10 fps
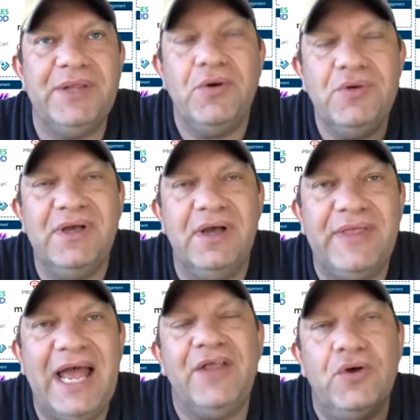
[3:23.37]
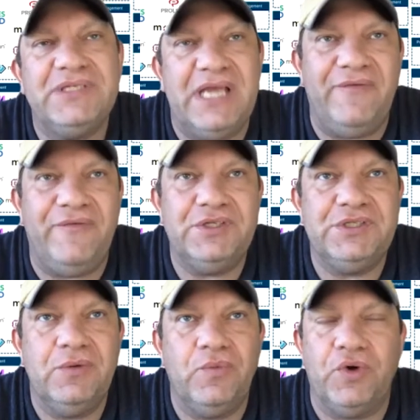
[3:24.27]
but those
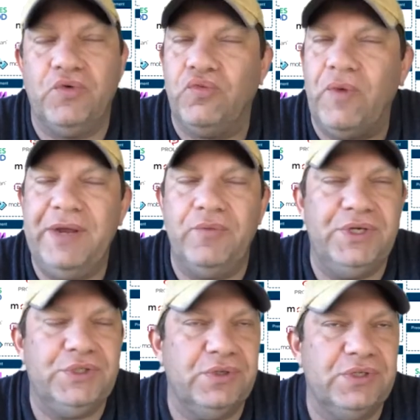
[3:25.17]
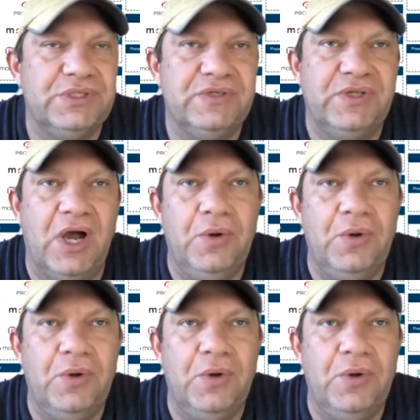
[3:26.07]
efforts were great resources,